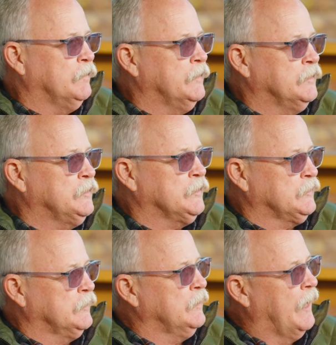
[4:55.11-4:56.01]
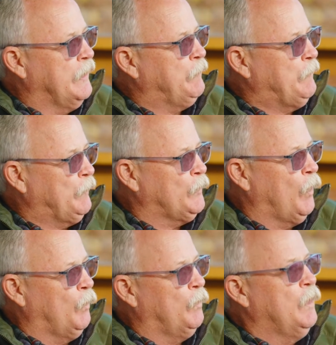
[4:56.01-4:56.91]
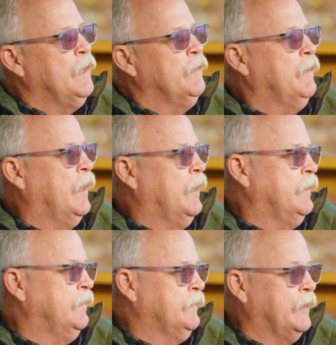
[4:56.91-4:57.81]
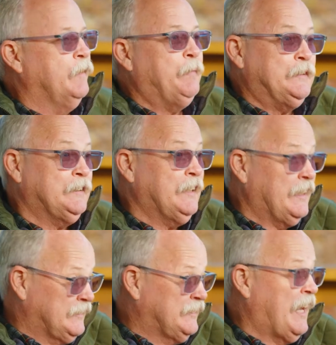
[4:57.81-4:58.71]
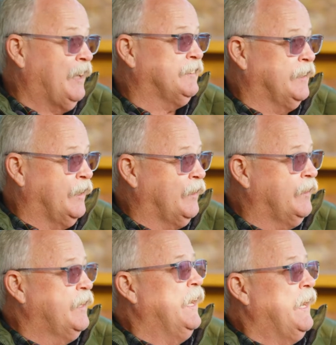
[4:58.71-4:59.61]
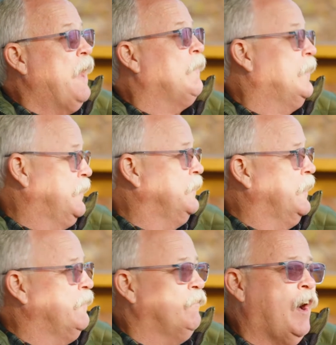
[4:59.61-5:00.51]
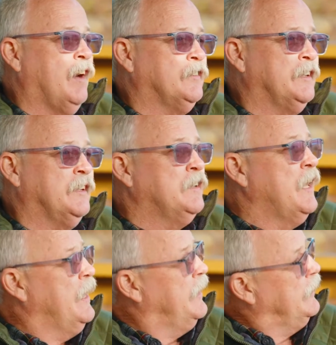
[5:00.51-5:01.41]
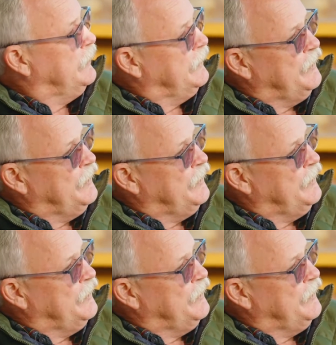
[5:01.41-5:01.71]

is just letting people know that NPCA is out there and how they can get involved in it.